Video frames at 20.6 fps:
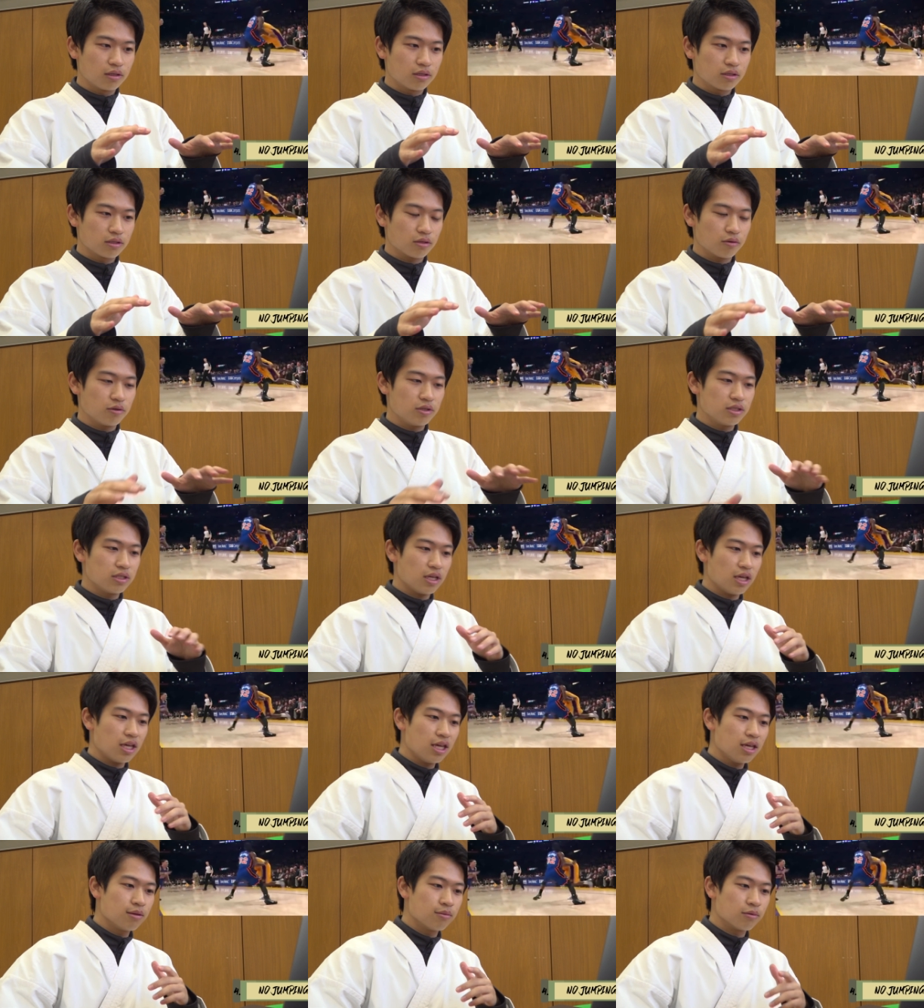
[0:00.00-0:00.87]
So he's
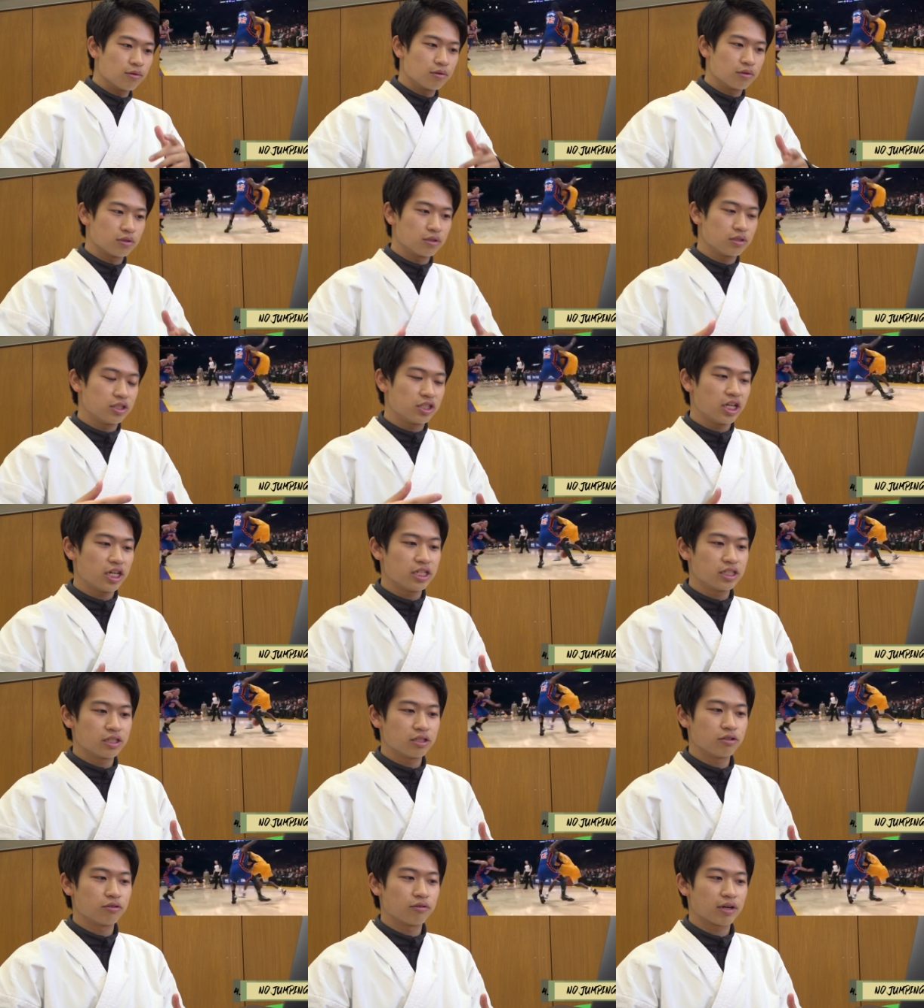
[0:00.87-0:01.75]
able to
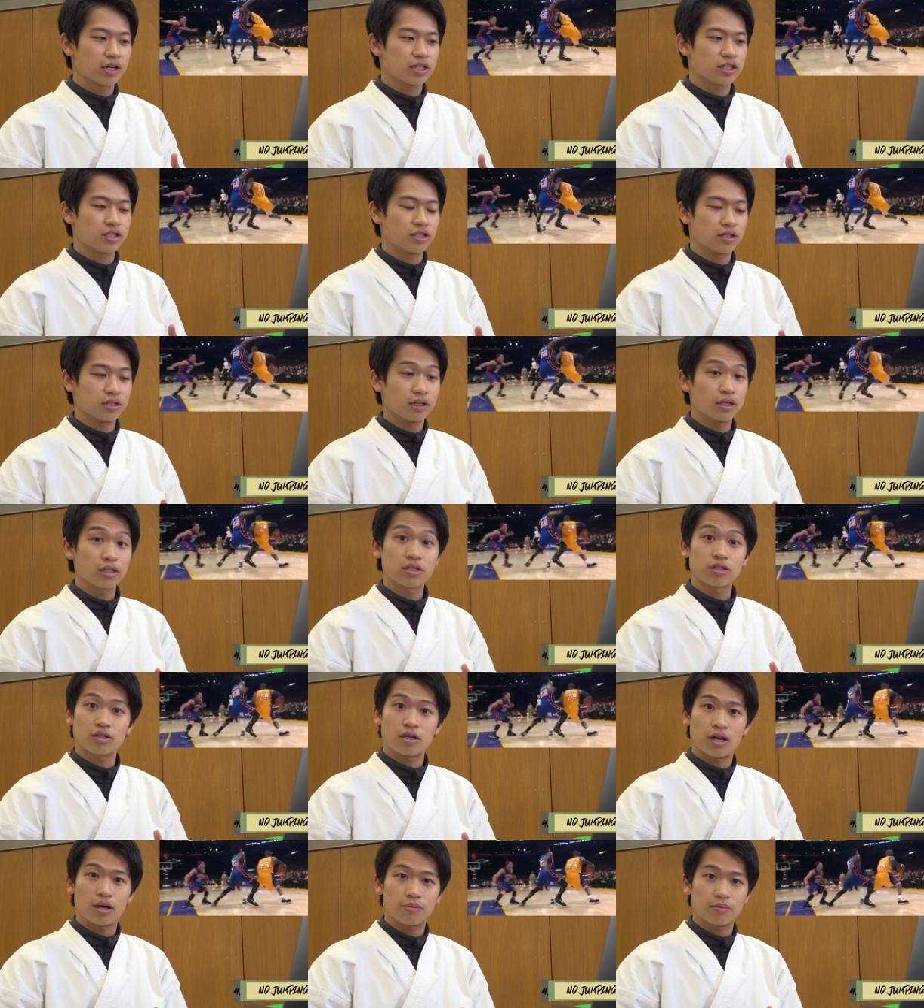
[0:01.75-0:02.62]
change direction,
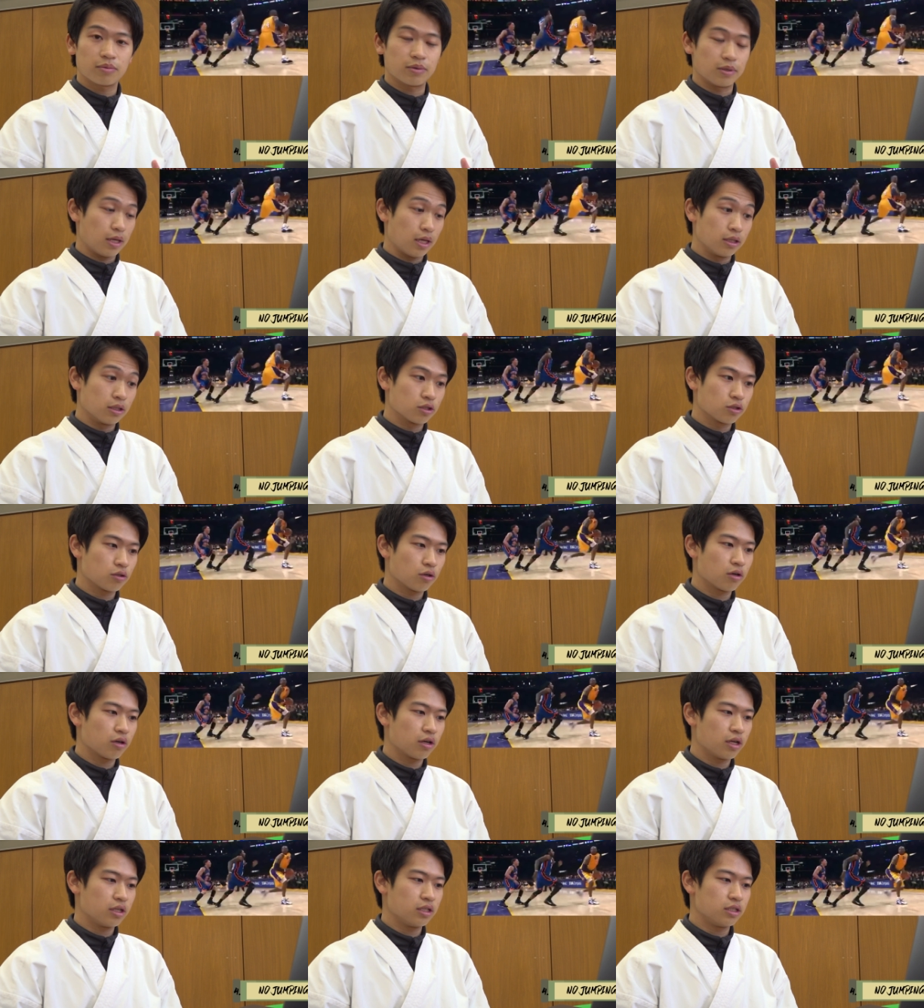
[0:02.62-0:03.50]
stop, and
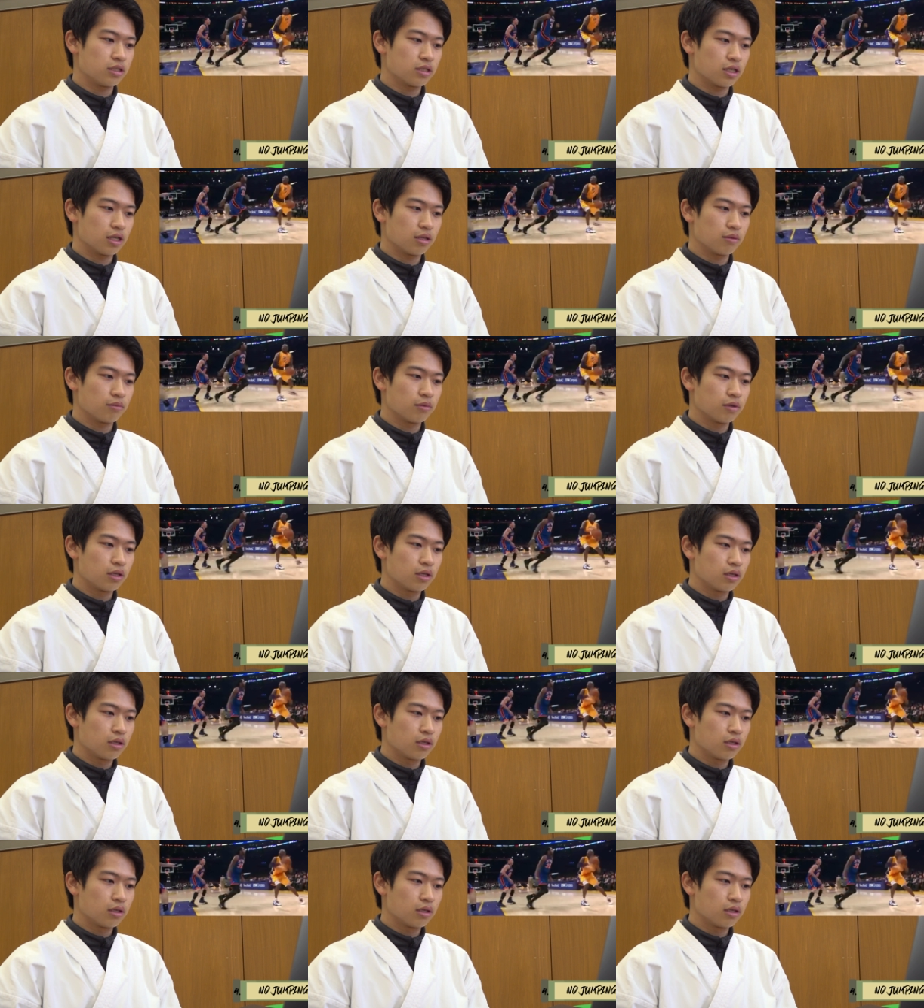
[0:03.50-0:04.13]
start anytime.